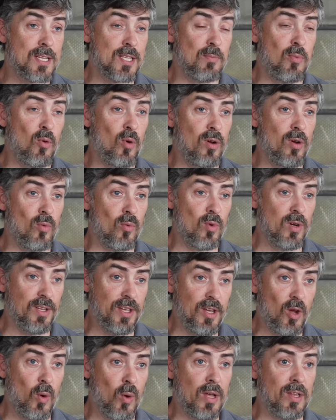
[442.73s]
the point
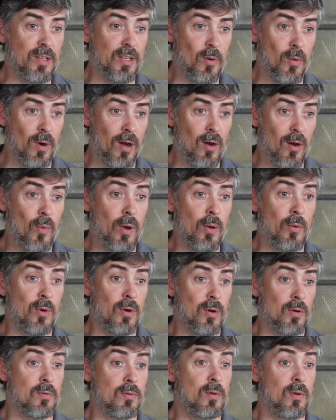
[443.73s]
really quickly where we
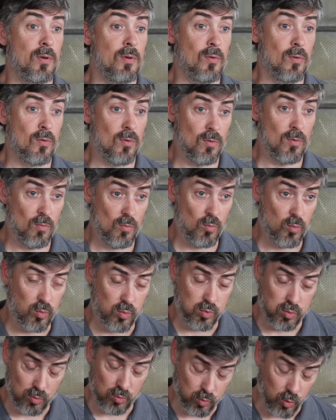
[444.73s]
were
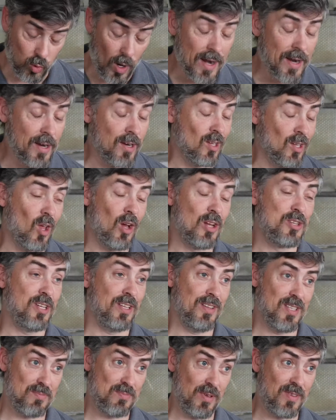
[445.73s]
right into
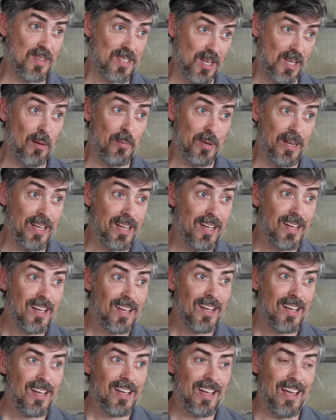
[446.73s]
launching this company.
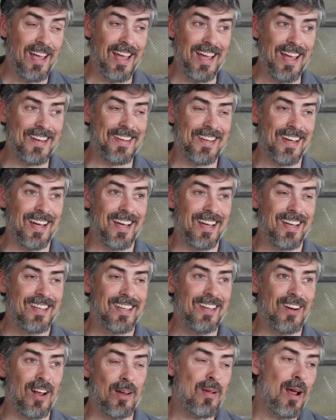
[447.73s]
And,
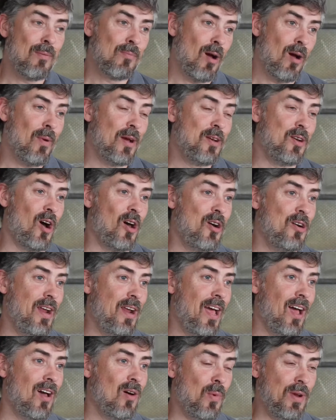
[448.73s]
I brought my daughter
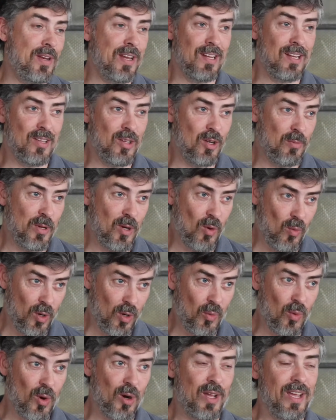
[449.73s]
down. We did a little bit of
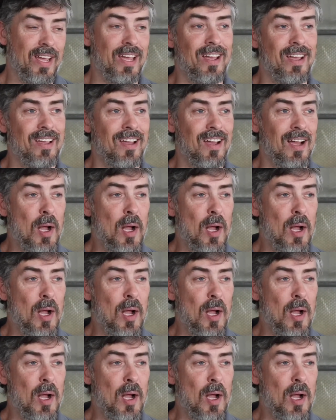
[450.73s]
woodworking.